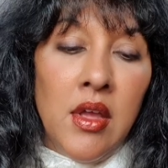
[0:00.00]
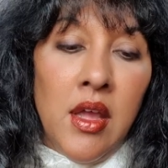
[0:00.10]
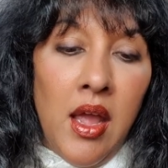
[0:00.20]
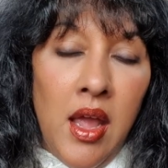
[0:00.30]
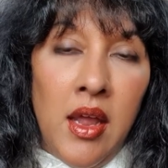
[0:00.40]

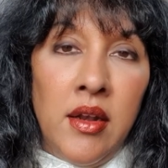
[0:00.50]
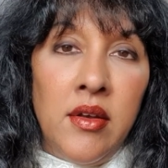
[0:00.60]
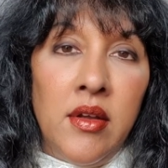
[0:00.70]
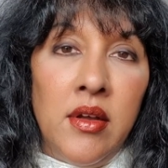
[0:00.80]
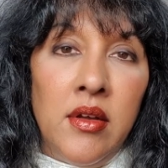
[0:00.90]

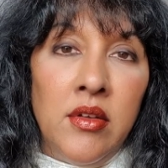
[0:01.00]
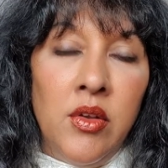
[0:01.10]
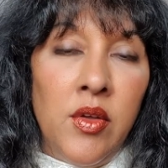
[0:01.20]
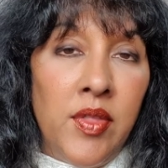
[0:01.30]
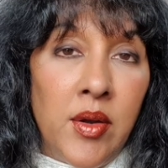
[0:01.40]
And,
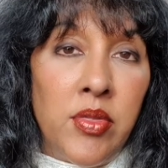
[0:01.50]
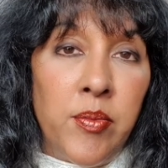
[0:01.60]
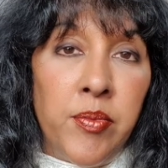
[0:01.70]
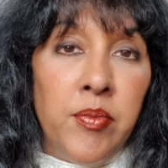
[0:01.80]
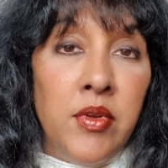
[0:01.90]

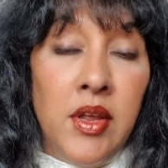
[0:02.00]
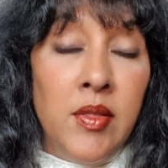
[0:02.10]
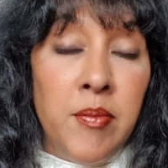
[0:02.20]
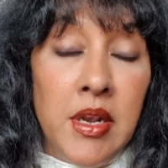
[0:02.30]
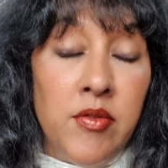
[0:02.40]

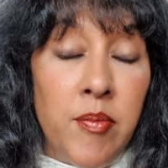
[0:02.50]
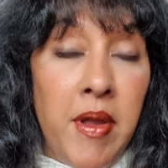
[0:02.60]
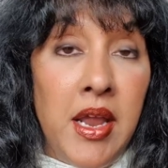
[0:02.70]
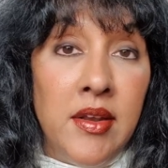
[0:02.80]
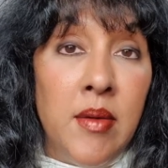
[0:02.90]
in the middle of a
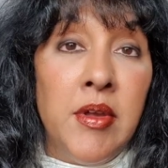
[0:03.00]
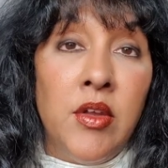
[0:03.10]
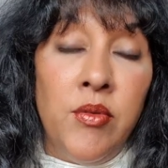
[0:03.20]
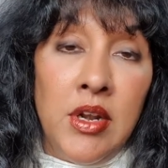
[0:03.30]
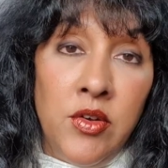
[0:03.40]

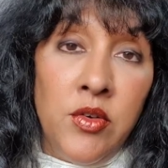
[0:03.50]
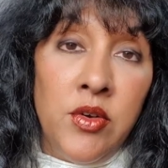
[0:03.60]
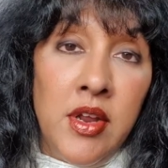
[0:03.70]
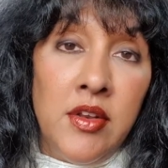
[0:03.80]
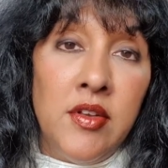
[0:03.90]
pandemic, you really
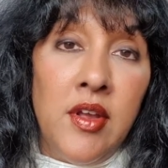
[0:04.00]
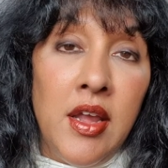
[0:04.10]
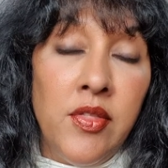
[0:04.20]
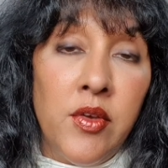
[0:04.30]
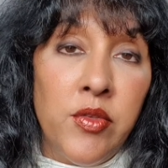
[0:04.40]
do need to
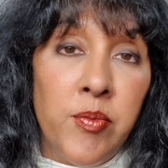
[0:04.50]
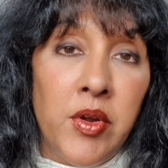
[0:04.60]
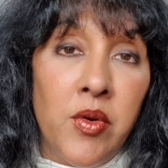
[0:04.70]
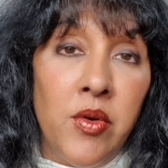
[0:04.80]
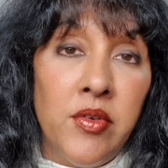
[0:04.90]
take those
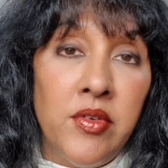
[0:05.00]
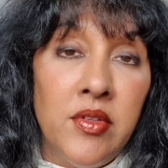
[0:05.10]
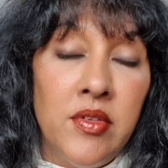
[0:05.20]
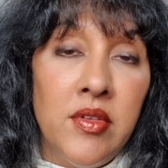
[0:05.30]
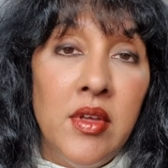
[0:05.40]

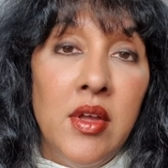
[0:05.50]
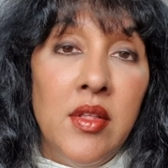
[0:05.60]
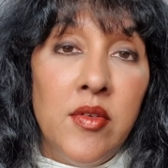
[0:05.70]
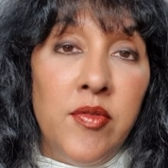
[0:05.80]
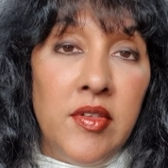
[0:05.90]
precautions,
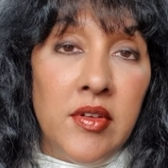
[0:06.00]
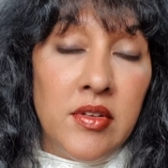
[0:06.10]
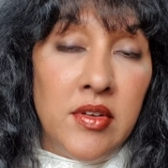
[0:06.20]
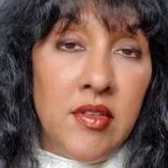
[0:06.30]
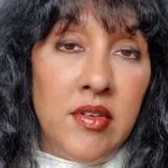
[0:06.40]
the
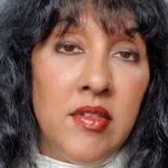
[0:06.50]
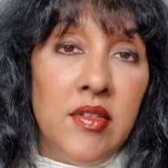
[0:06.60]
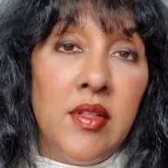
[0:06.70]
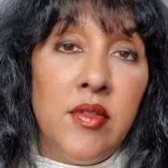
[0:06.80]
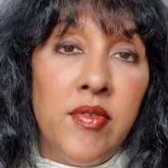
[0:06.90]
physical
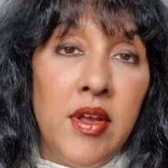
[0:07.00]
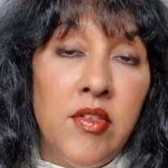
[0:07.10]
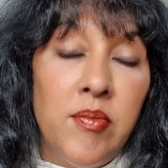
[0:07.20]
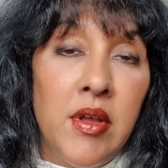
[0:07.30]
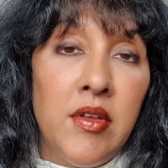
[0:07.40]
distancing, the
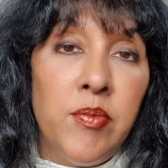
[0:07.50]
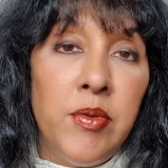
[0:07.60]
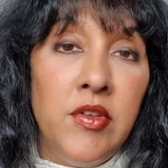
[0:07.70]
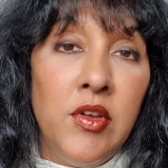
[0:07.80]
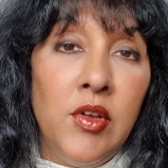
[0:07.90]
face masks,
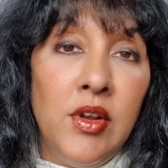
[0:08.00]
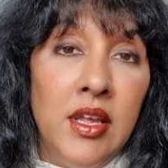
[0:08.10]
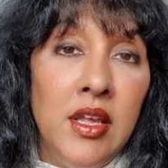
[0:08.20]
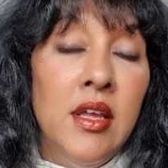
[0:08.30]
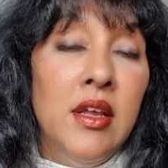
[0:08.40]

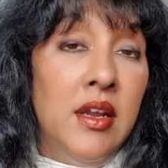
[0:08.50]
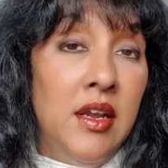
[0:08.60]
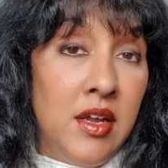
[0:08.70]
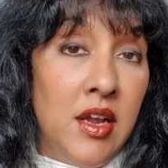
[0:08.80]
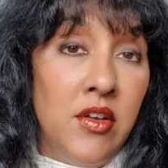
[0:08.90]
particularly
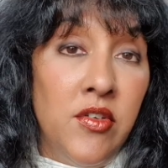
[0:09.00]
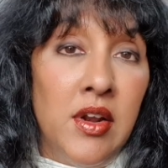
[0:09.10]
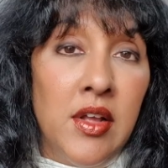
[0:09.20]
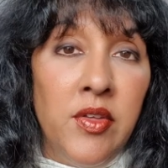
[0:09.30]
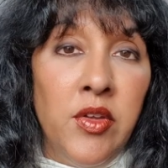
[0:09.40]
in a country
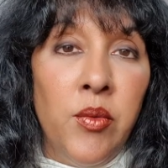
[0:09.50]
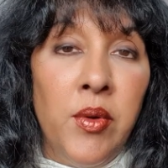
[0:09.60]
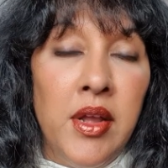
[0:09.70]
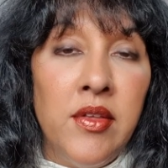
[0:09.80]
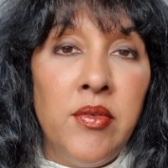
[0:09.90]
like the
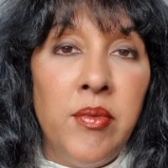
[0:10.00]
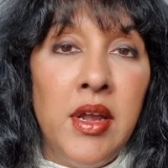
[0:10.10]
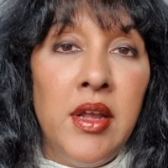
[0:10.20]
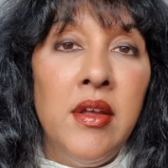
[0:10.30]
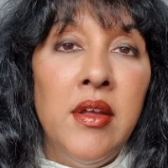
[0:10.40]
US
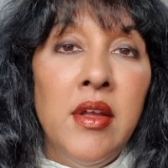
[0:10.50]
where